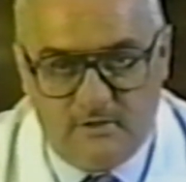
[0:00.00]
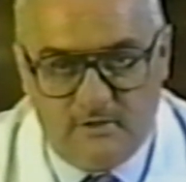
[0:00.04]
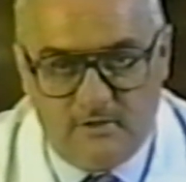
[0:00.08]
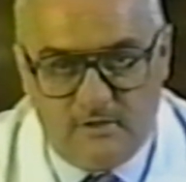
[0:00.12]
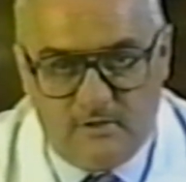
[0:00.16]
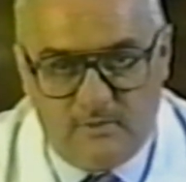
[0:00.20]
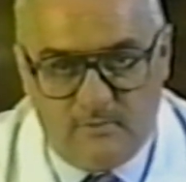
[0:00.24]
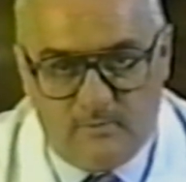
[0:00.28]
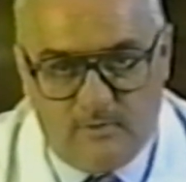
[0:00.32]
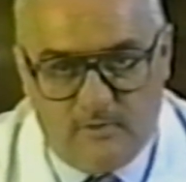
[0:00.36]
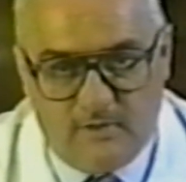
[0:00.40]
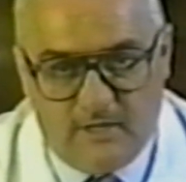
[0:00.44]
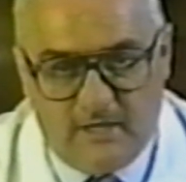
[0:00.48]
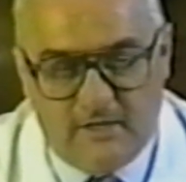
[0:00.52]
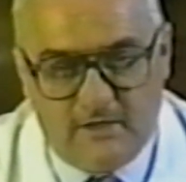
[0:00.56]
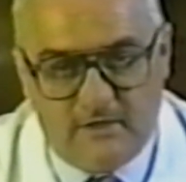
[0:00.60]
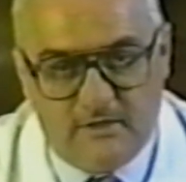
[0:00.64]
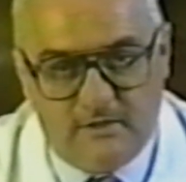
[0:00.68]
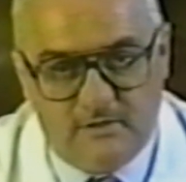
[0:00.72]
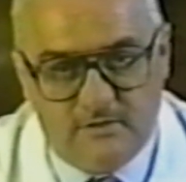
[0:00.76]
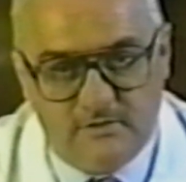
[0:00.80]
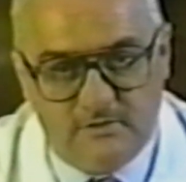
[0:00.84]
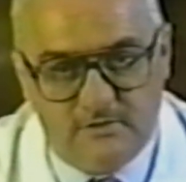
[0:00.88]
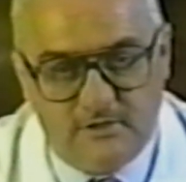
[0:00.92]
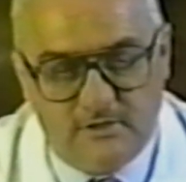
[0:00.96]
Well, that
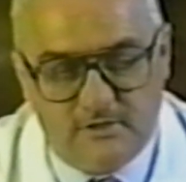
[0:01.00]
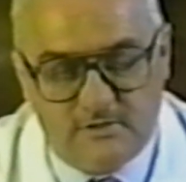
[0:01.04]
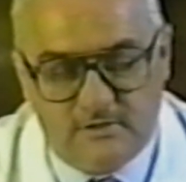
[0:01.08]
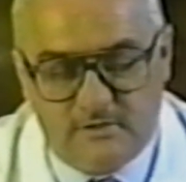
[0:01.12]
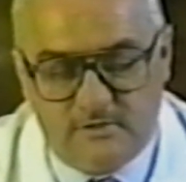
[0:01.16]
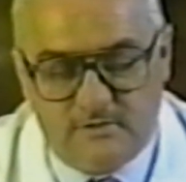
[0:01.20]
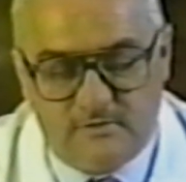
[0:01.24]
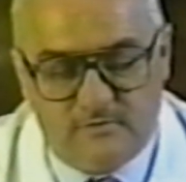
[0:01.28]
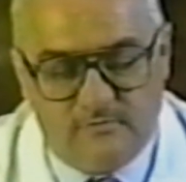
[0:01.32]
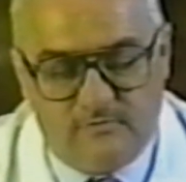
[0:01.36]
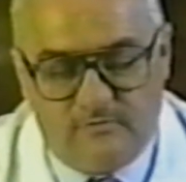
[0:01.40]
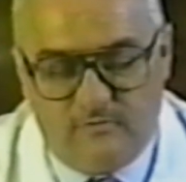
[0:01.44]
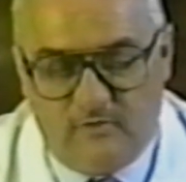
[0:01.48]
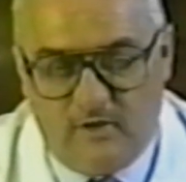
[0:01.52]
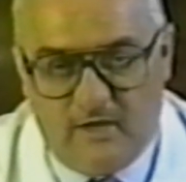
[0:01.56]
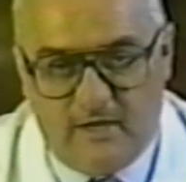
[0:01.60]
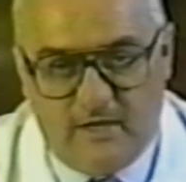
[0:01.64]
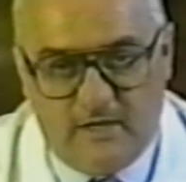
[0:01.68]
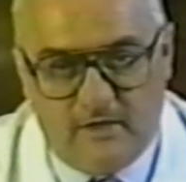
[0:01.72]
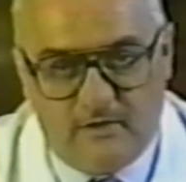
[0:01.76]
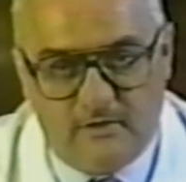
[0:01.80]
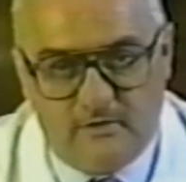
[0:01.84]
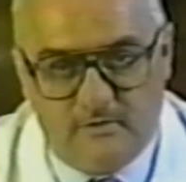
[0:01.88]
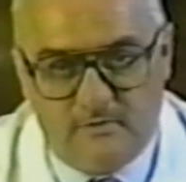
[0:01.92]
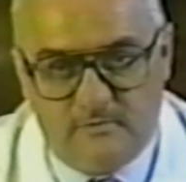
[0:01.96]
is just
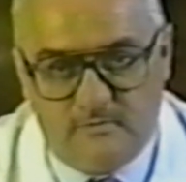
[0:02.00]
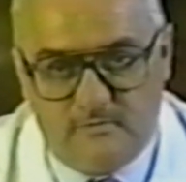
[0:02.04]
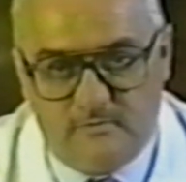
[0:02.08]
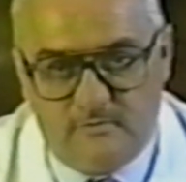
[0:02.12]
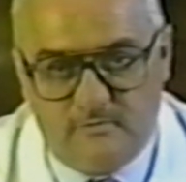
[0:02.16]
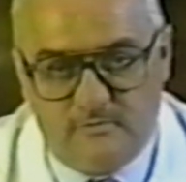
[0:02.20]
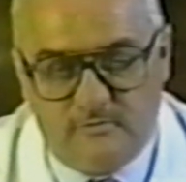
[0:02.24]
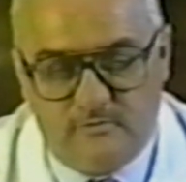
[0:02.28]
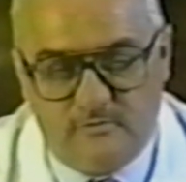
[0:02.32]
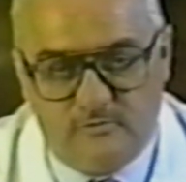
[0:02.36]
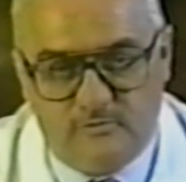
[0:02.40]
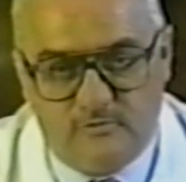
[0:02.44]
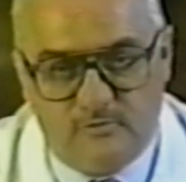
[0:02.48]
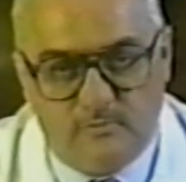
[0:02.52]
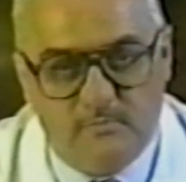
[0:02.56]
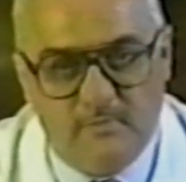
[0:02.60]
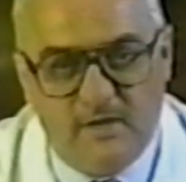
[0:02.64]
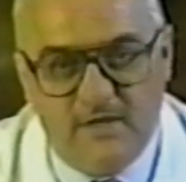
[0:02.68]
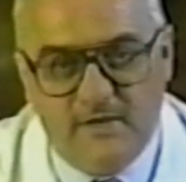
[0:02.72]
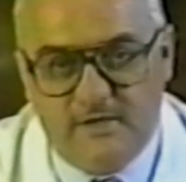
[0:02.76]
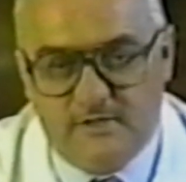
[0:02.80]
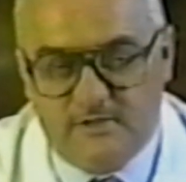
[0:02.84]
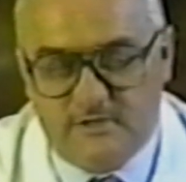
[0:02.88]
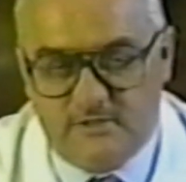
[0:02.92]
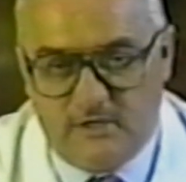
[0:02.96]
flying
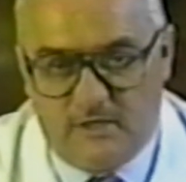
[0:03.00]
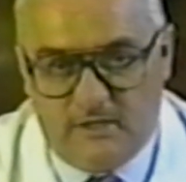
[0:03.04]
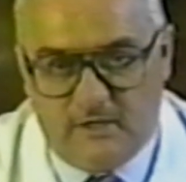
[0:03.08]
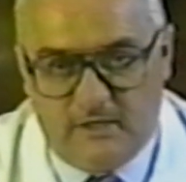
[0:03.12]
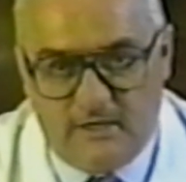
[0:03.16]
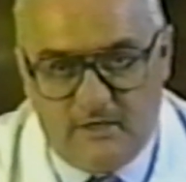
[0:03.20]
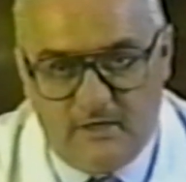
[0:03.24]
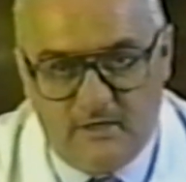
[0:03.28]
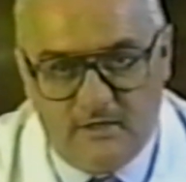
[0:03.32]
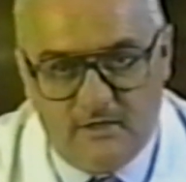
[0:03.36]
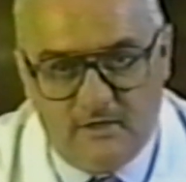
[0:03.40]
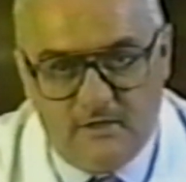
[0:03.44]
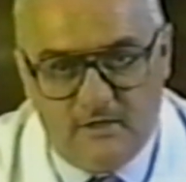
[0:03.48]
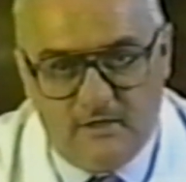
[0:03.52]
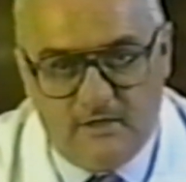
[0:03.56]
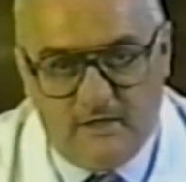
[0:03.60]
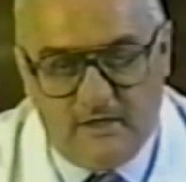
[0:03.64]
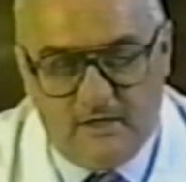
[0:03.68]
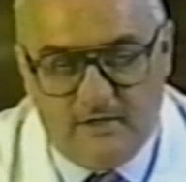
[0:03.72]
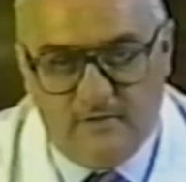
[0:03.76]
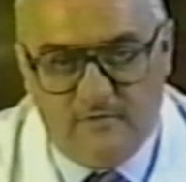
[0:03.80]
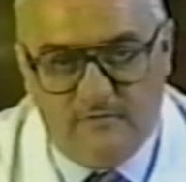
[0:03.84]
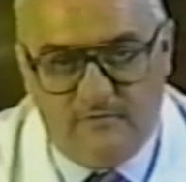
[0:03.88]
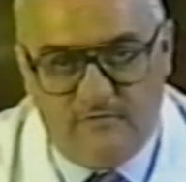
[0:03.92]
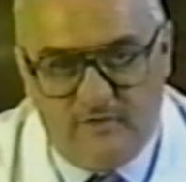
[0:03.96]
tremendously in
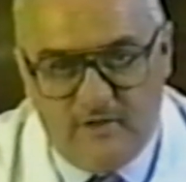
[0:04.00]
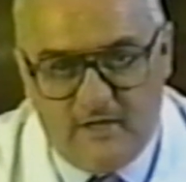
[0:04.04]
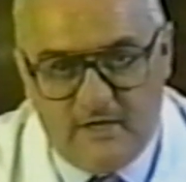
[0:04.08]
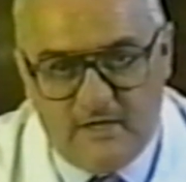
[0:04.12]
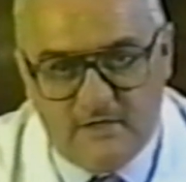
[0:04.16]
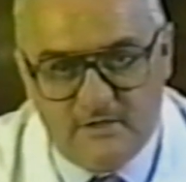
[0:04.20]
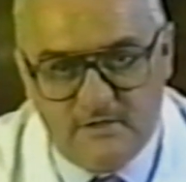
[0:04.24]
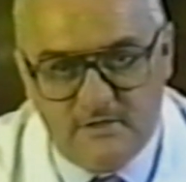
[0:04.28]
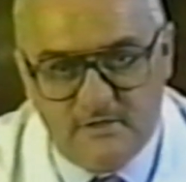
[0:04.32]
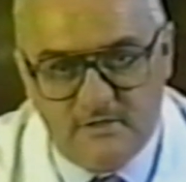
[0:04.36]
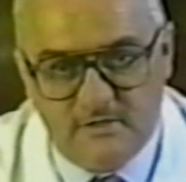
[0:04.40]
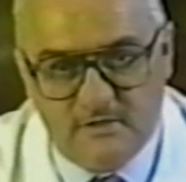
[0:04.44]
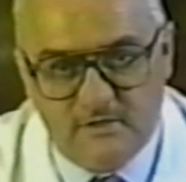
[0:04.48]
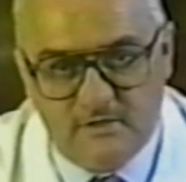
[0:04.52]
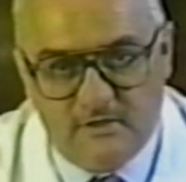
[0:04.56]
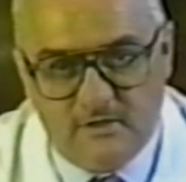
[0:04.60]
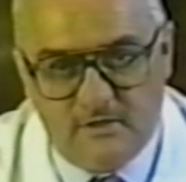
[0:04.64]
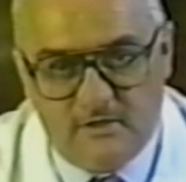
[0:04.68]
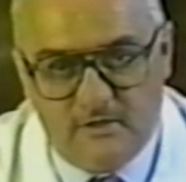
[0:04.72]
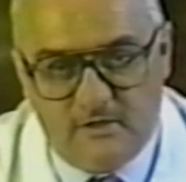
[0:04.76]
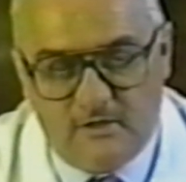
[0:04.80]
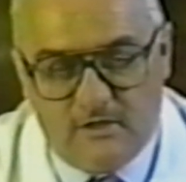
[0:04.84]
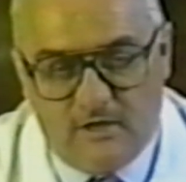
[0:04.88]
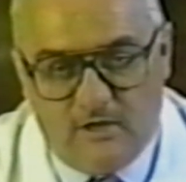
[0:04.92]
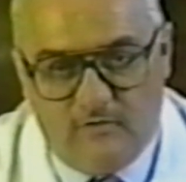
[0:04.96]
the face
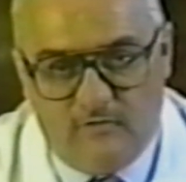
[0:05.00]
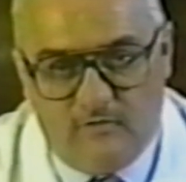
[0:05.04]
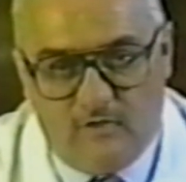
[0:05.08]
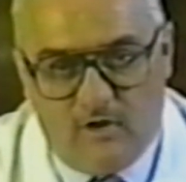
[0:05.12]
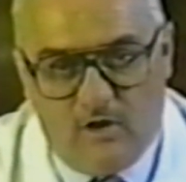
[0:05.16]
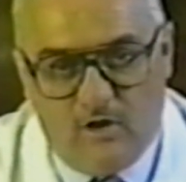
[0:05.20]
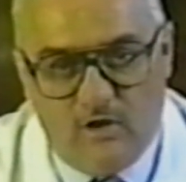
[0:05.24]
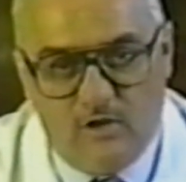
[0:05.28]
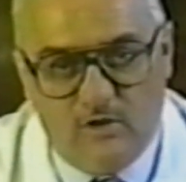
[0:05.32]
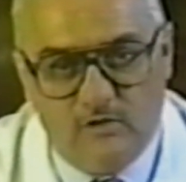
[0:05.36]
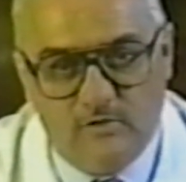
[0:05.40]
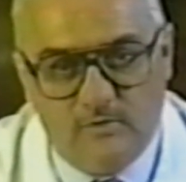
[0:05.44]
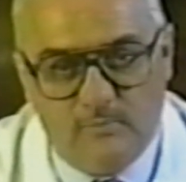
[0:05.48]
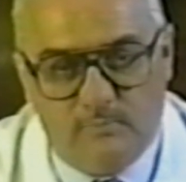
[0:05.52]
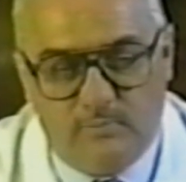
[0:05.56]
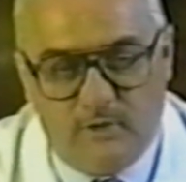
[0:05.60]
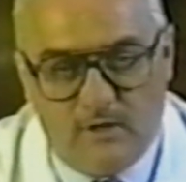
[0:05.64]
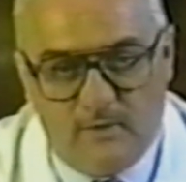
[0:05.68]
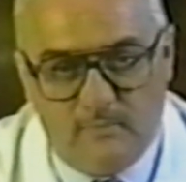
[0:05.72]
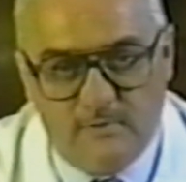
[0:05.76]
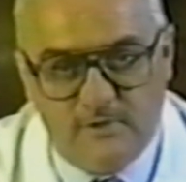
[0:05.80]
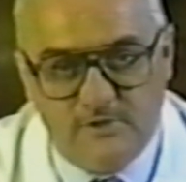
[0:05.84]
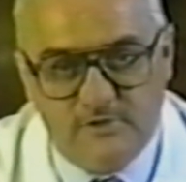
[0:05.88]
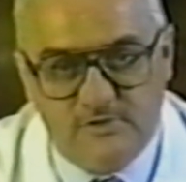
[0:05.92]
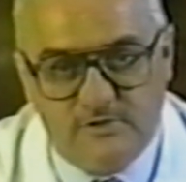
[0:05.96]
of all the
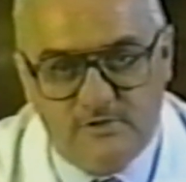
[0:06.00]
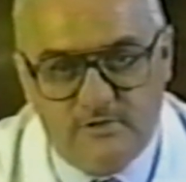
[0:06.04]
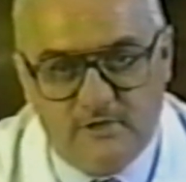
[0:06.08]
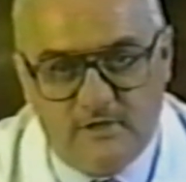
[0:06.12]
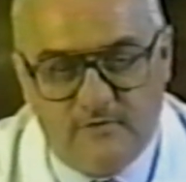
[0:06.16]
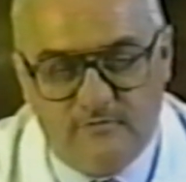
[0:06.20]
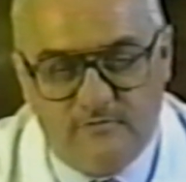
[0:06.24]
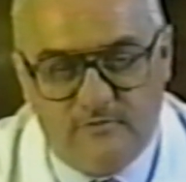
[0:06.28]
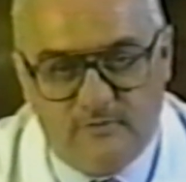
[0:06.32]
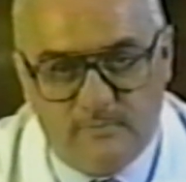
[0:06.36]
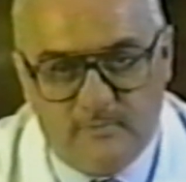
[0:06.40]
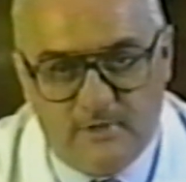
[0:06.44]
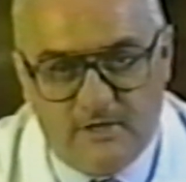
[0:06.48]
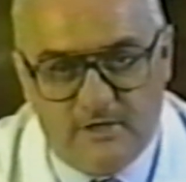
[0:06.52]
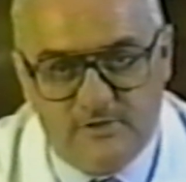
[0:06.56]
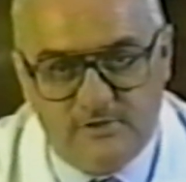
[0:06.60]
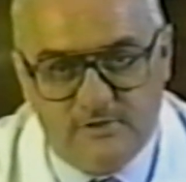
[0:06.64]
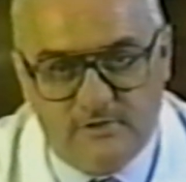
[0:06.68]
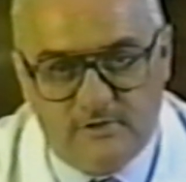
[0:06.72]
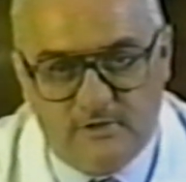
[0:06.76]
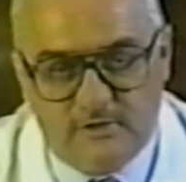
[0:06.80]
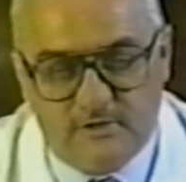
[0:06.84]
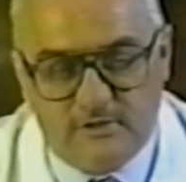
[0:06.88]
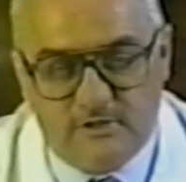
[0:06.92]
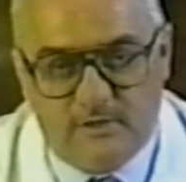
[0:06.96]
published information
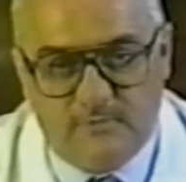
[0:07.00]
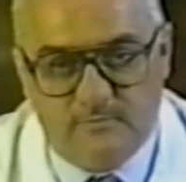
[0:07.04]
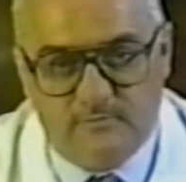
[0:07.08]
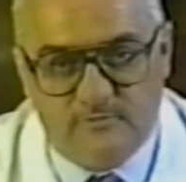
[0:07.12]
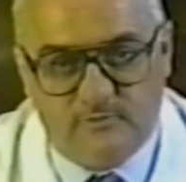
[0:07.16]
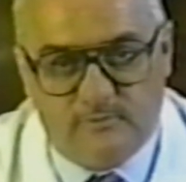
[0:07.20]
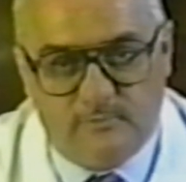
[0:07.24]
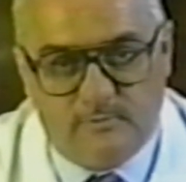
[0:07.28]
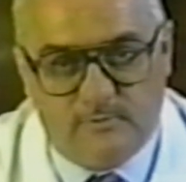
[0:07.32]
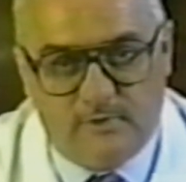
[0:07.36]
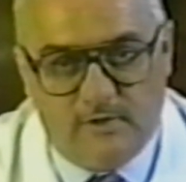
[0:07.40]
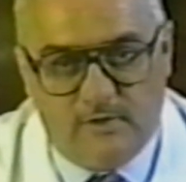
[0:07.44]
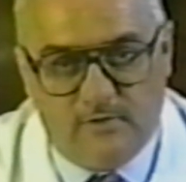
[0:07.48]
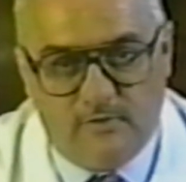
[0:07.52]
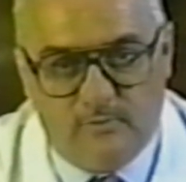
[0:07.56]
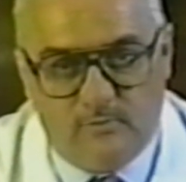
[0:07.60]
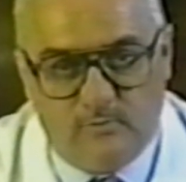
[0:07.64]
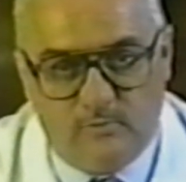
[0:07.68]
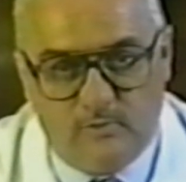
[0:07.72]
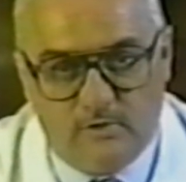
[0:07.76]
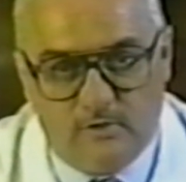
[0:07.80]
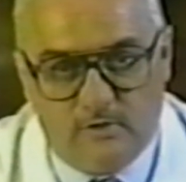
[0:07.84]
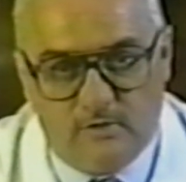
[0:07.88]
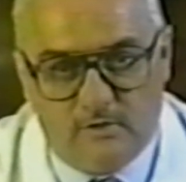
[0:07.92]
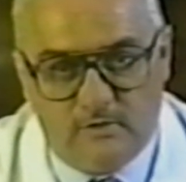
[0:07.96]
that comes from around the
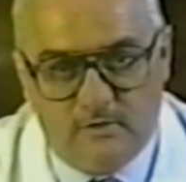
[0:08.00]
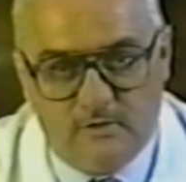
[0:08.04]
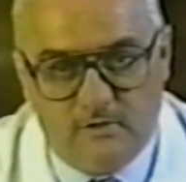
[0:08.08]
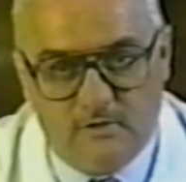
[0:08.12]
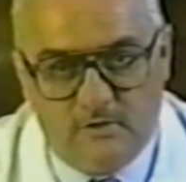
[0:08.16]
world.